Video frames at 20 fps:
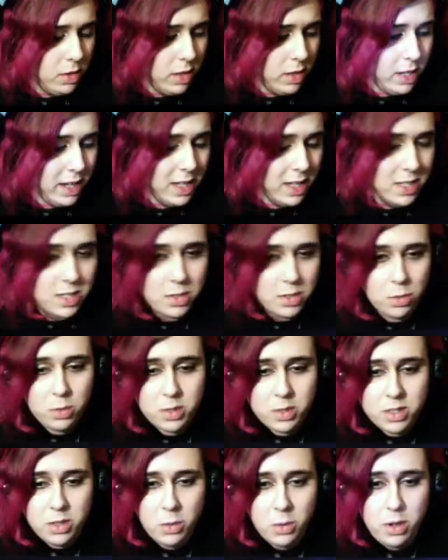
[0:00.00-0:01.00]
I guess there
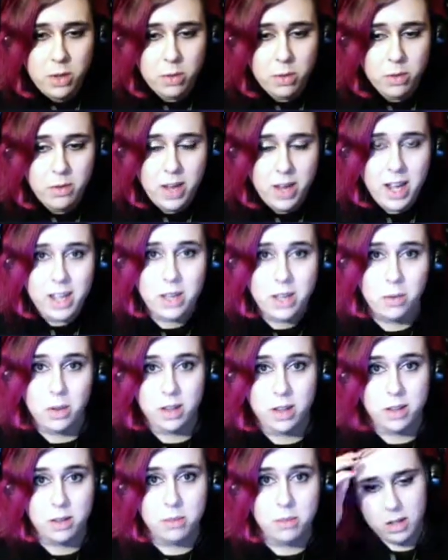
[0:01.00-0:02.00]
was no way to
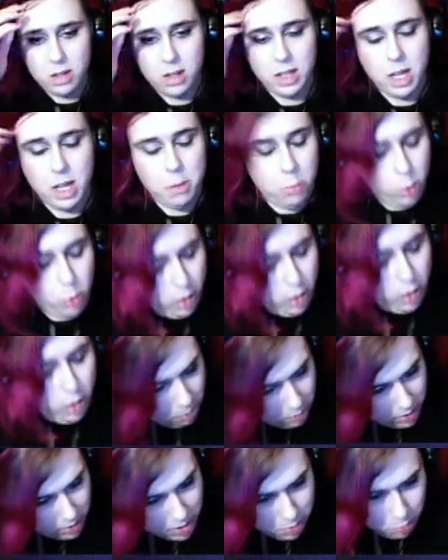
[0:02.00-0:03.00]
evacuate them. At that point,
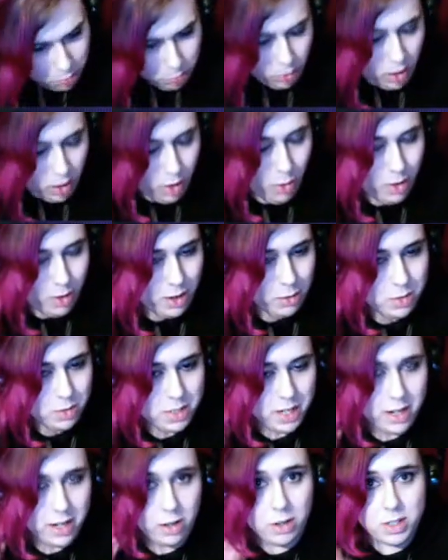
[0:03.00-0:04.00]
Ripley's priority was
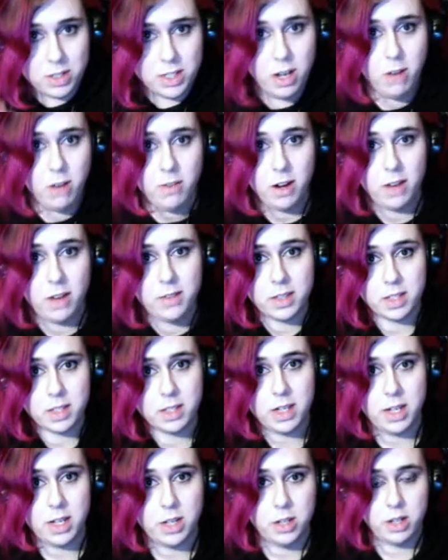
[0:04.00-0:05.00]
getting herself off the
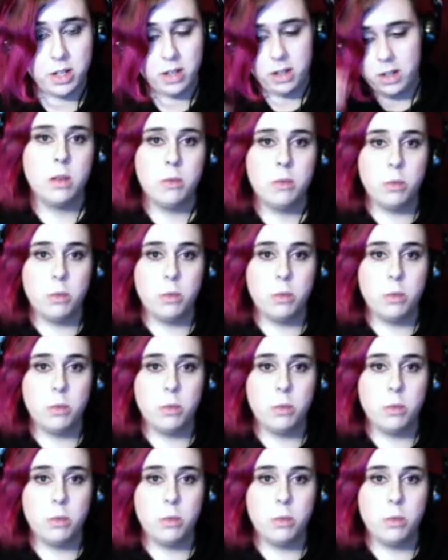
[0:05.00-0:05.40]
station.